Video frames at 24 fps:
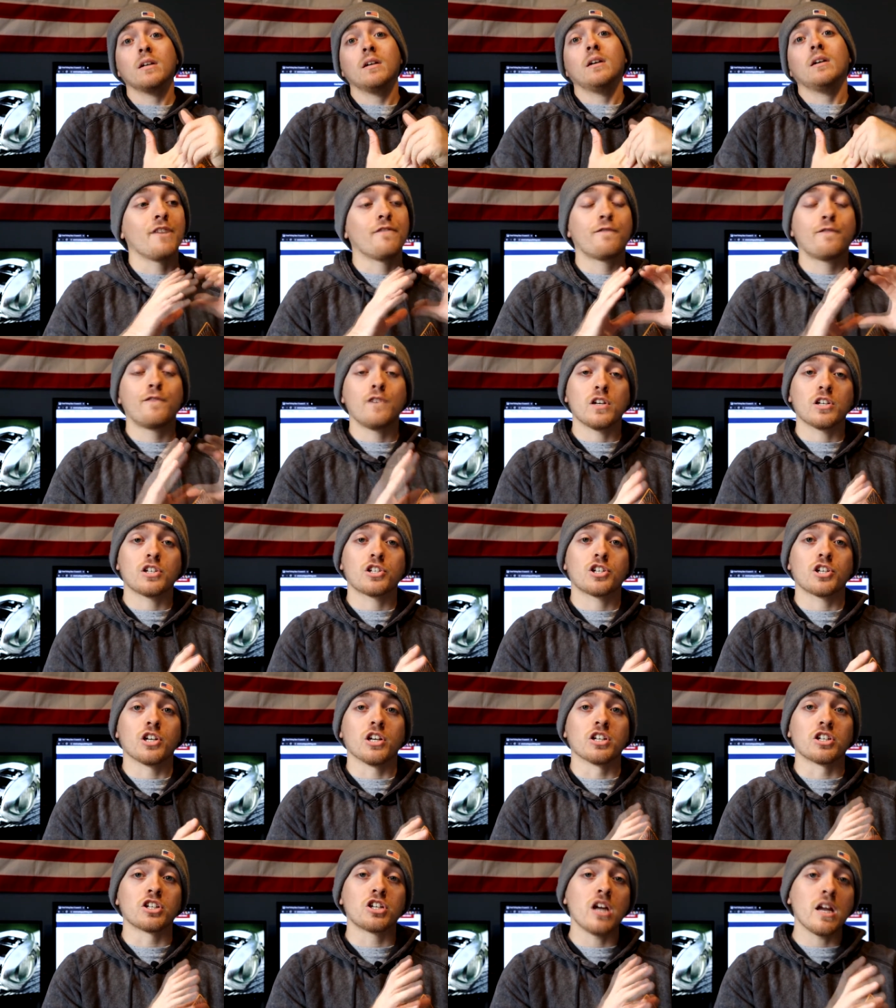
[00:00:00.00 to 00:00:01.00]
I
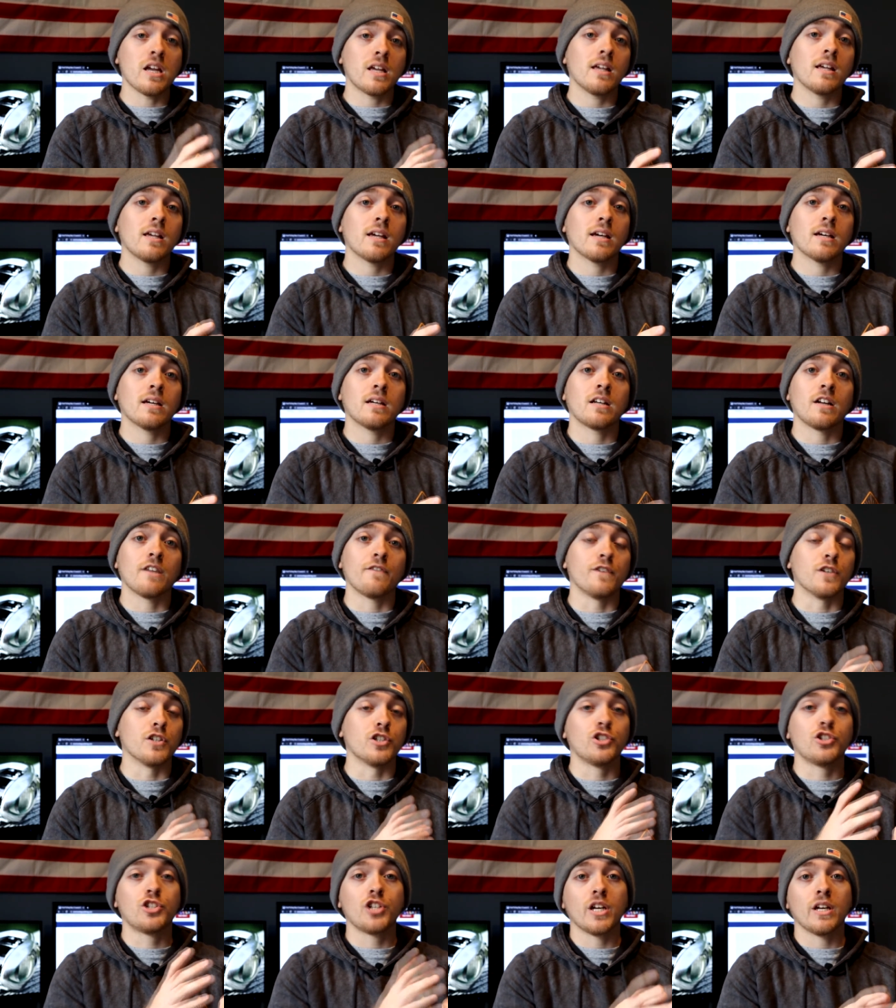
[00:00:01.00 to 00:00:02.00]
fish a shaky head, I
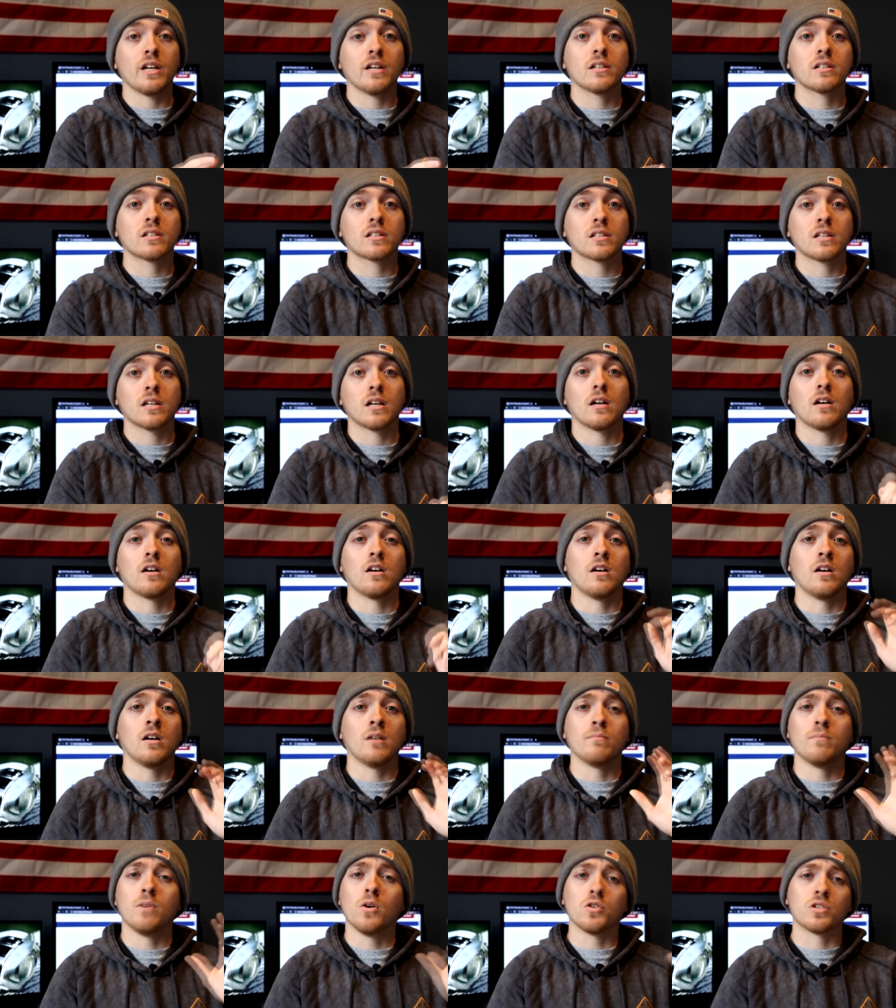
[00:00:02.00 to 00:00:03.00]
fish jigs,
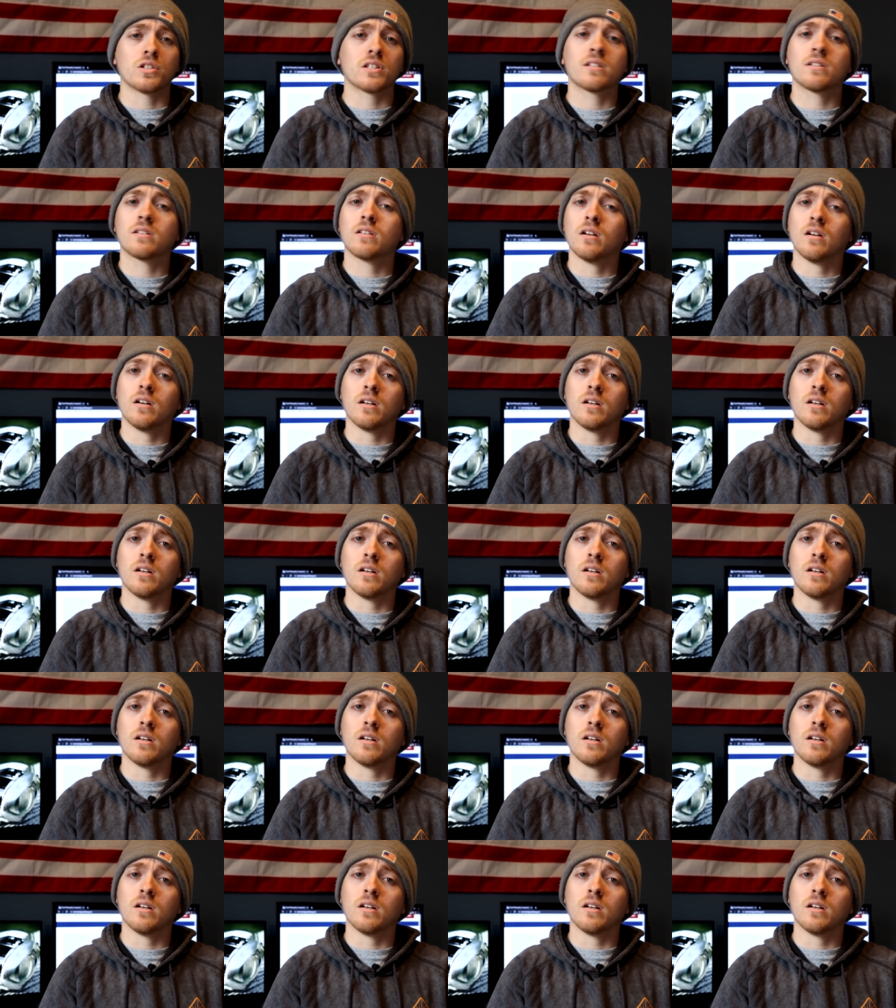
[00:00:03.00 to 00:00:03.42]
most